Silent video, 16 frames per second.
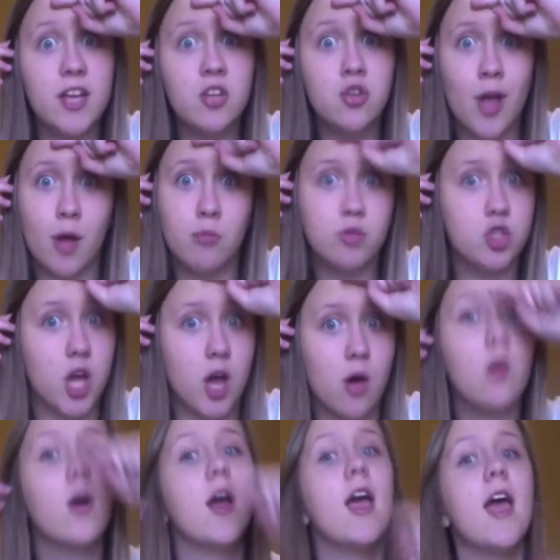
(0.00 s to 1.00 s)
No
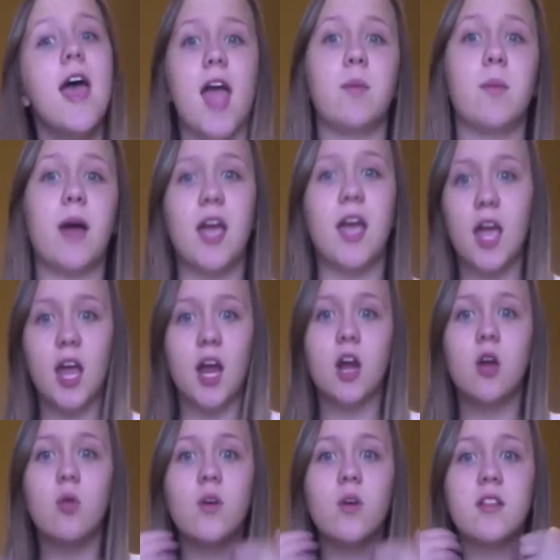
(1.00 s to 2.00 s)
joke. And my
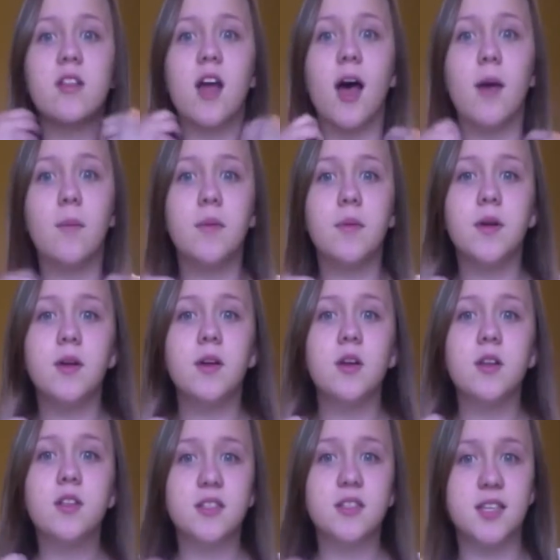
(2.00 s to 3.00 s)
hair was up
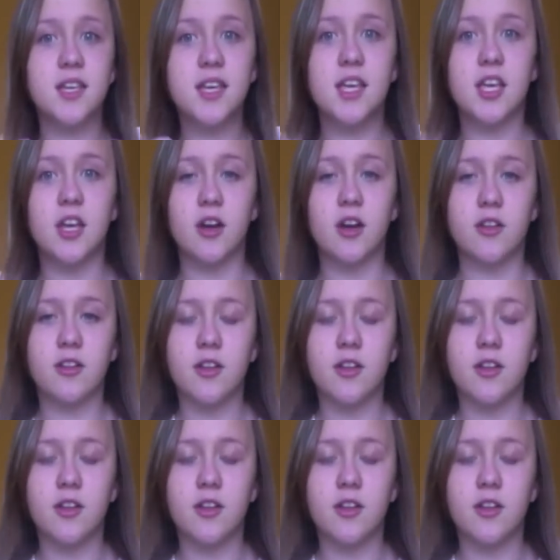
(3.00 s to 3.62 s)
to here.